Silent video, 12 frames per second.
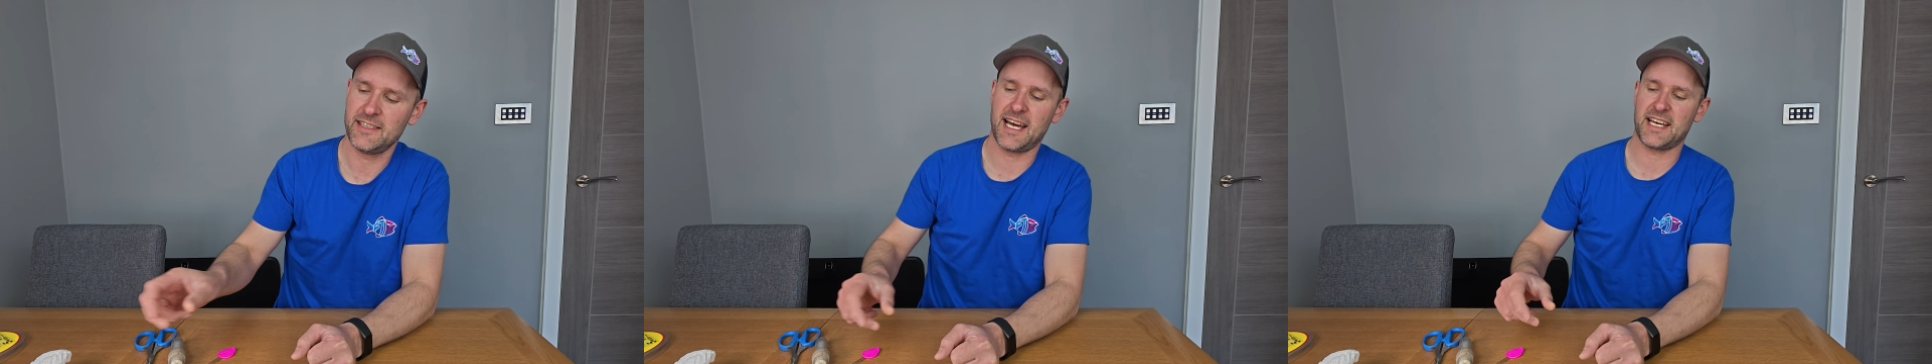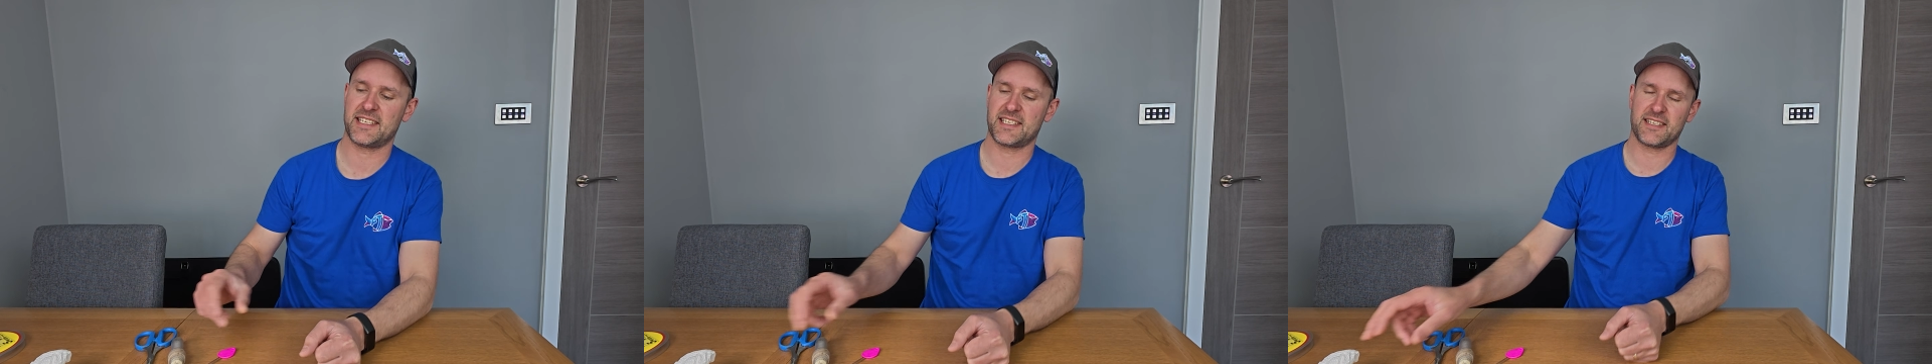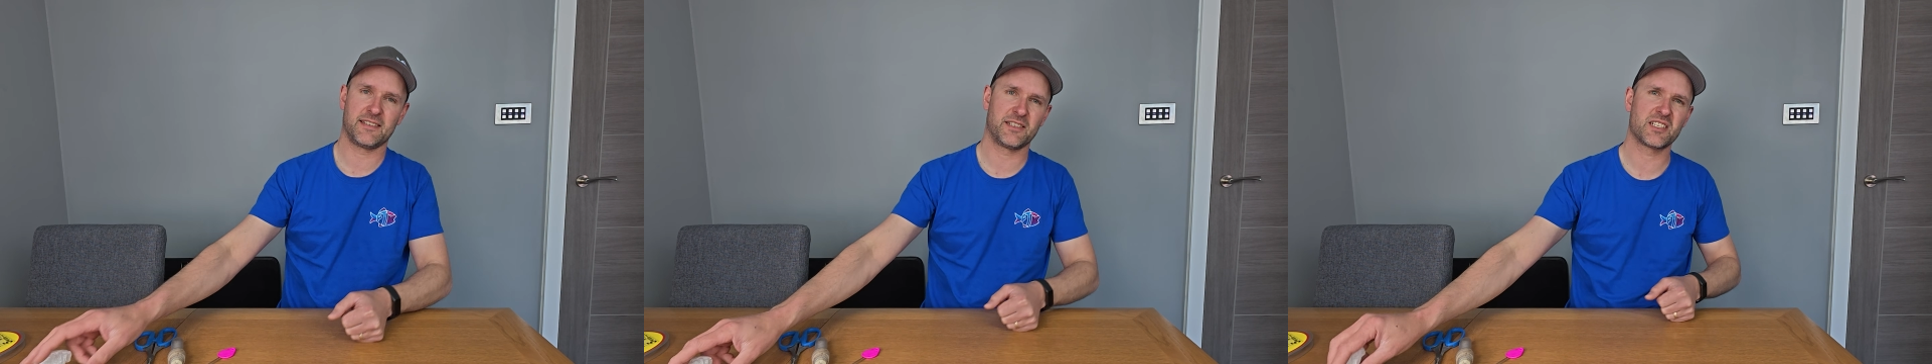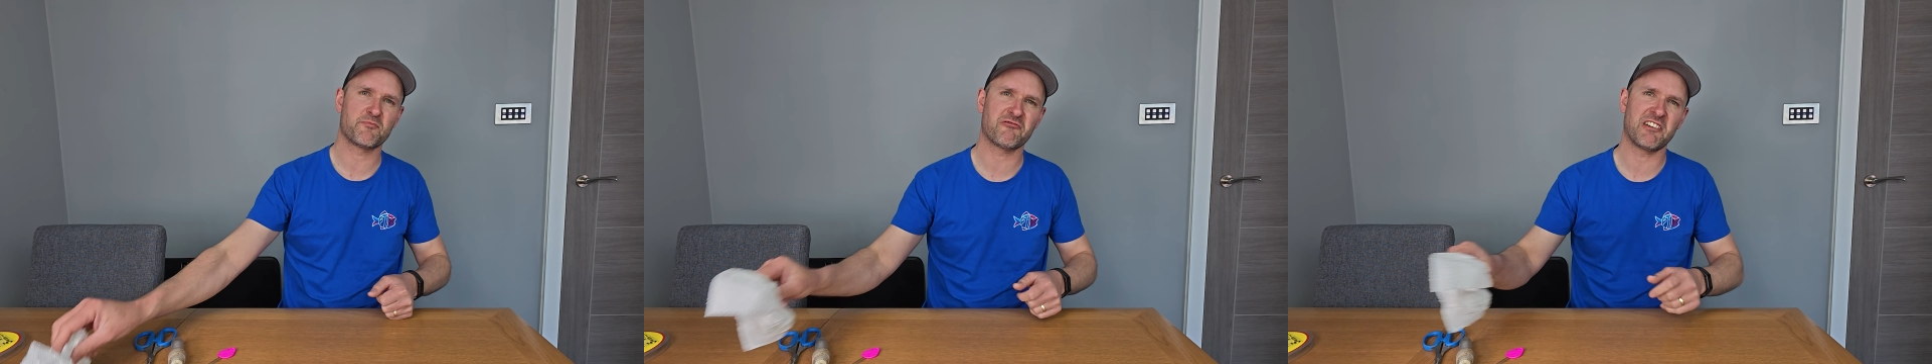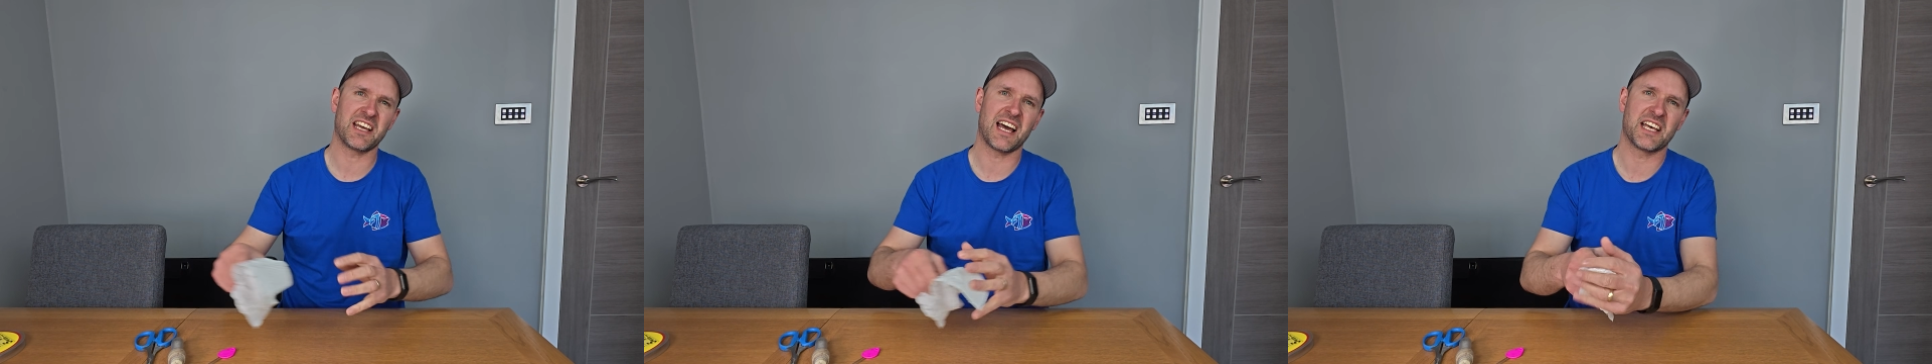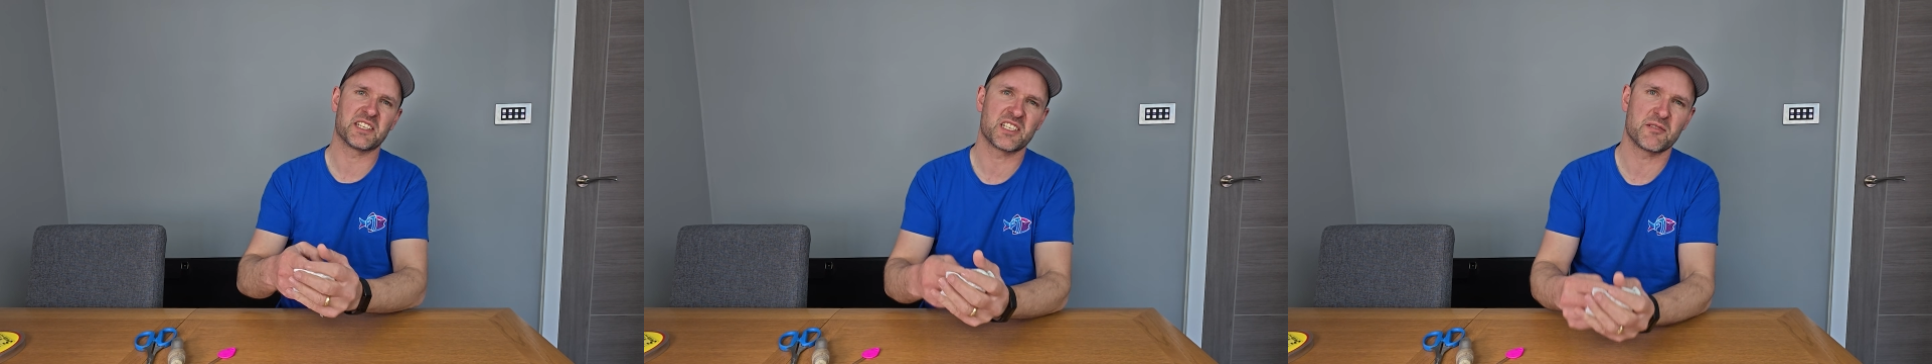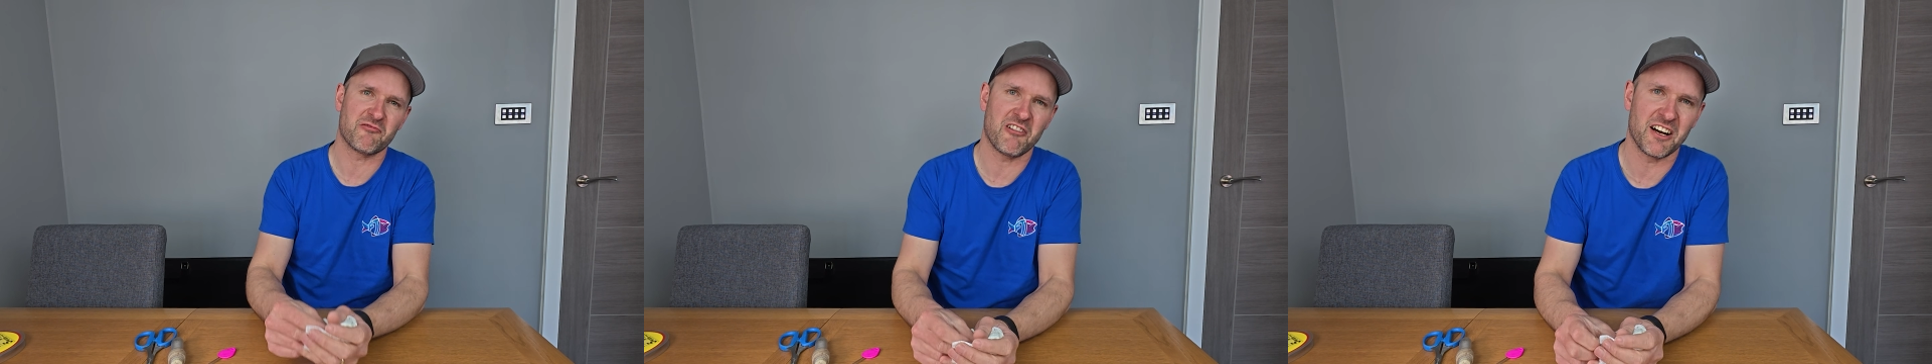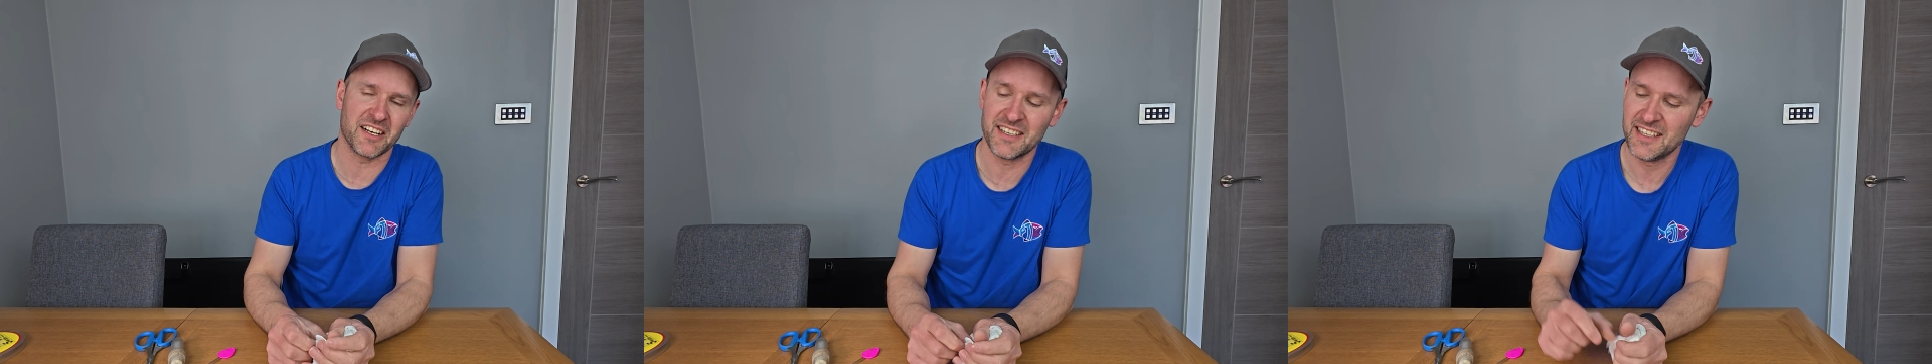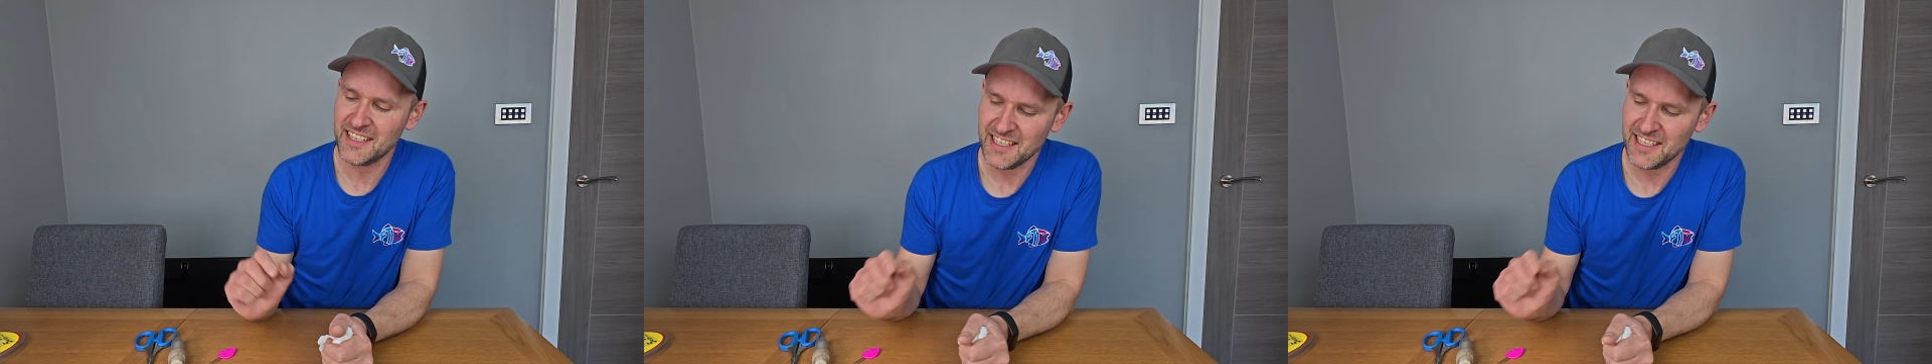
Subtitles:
Yes, spring has sprung,